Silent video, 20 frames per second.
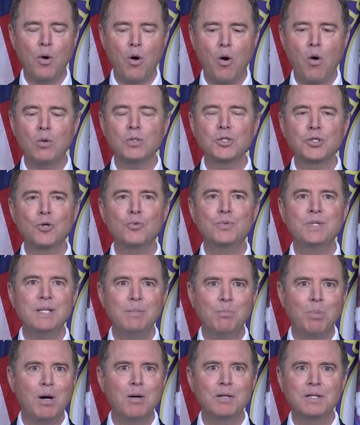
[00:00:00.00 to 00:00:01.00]
also
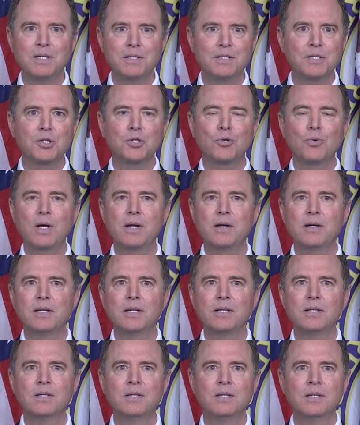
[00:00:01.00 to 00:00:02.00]
debunked and
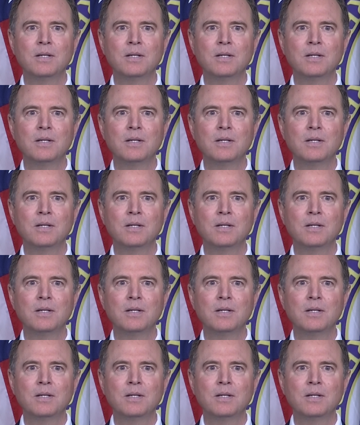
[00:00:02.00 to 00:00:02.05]
discredited,